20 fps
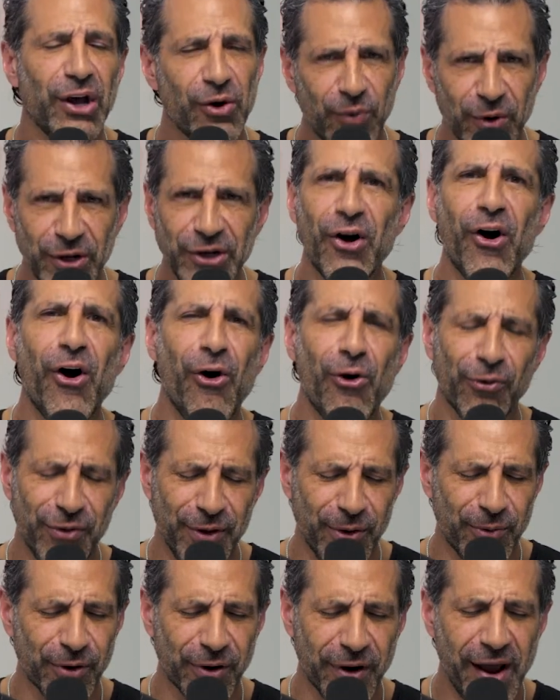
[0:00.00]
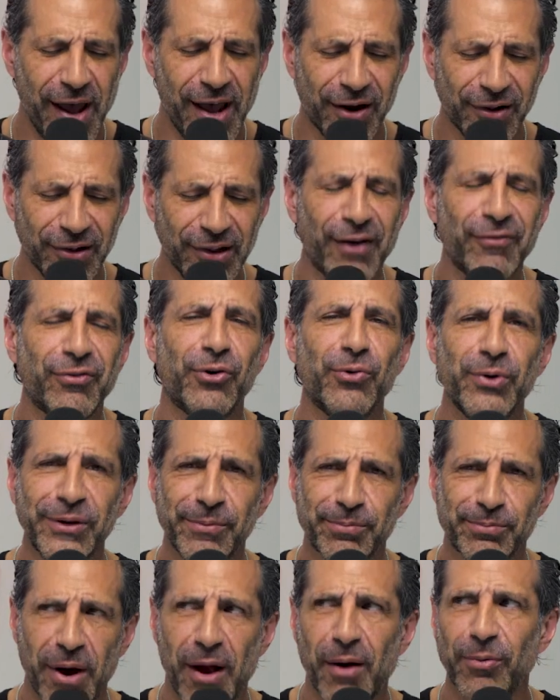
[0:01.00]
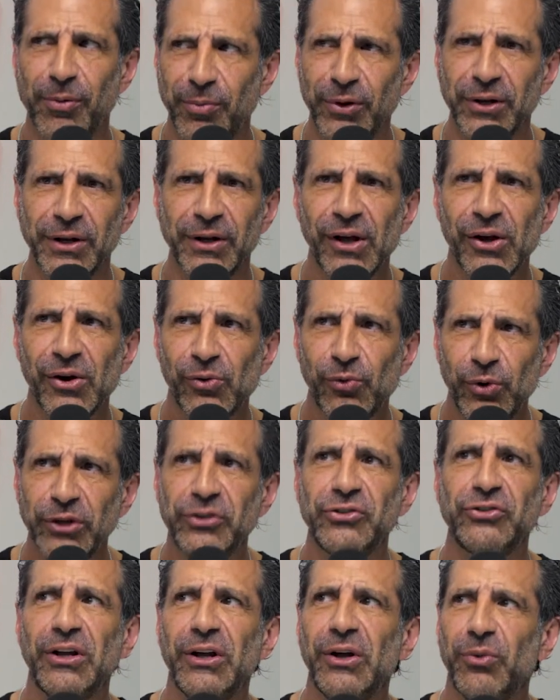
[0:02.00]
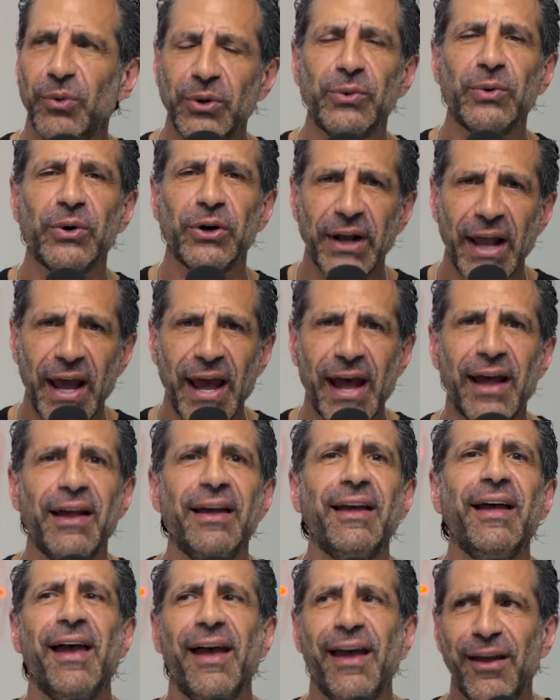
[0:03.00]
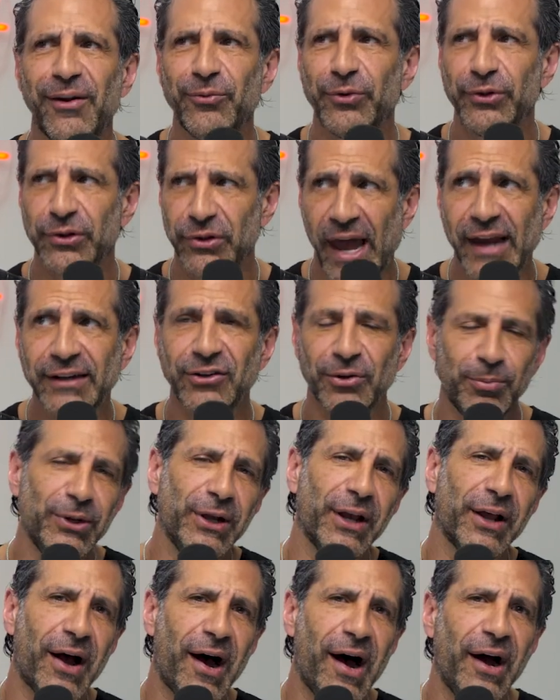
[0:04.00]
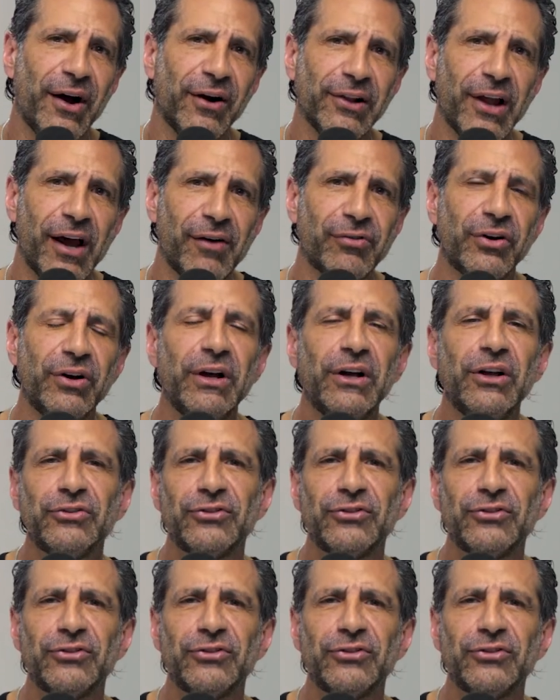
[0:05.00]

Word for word: We know that we're at a level we probably wish we weren't at and would like to be at a higher level.